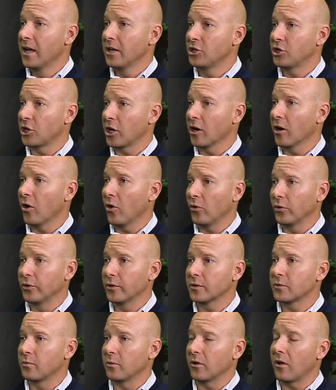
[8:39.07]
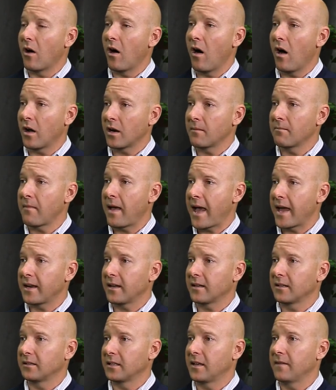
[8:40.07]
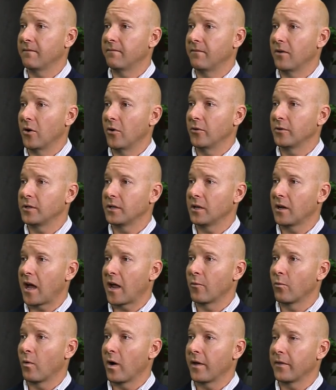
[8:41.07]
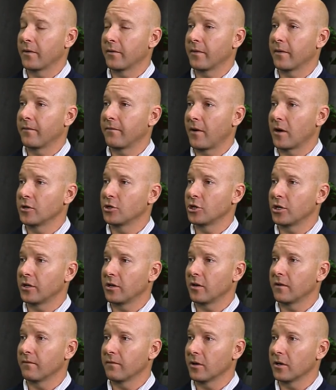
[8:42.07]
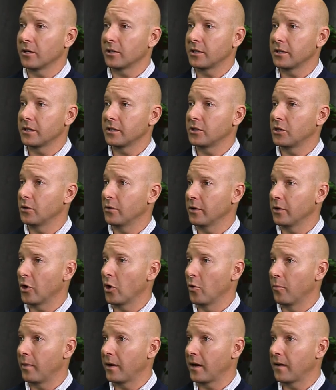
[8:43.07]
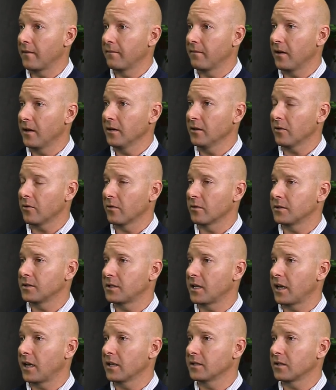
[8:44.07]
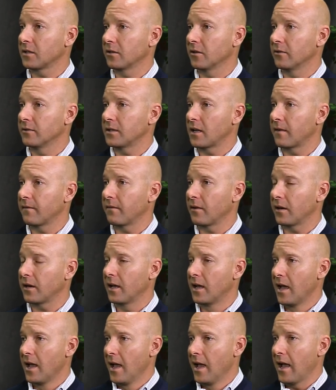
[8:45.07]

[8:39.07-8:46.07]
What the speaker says: shareholders will automatically vote on whether the fund should convert to an open-end fund or stay as a closed-end fund.